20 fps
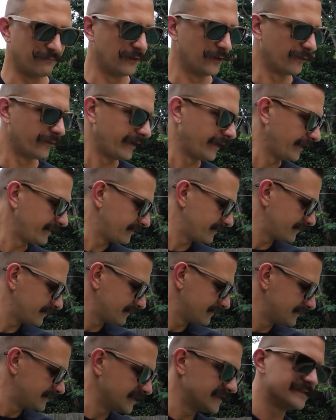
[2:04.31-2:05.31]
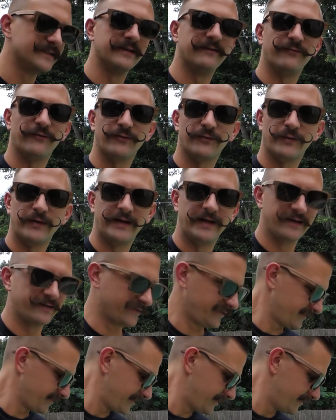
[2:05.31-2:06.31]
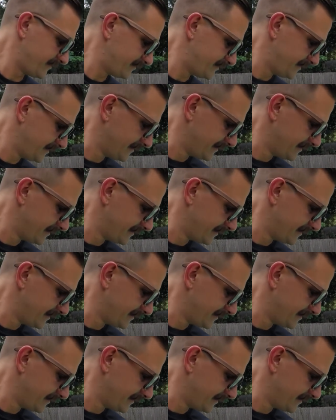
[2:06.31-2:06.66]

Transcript: we were at Disney for three days in a row.